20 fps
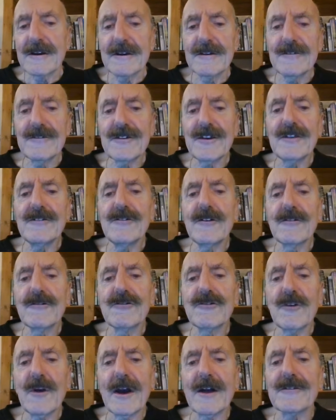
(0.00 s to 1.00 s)
continued
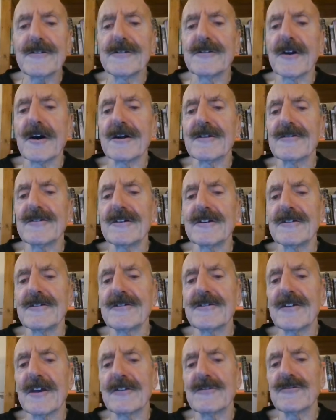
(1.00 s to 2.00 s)
throughout the
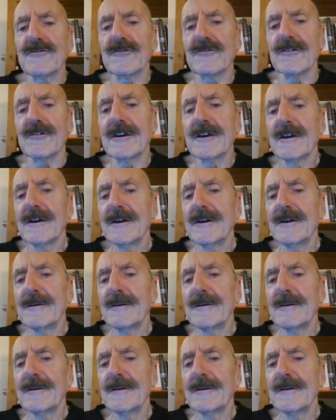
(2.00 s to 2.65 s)
19th century,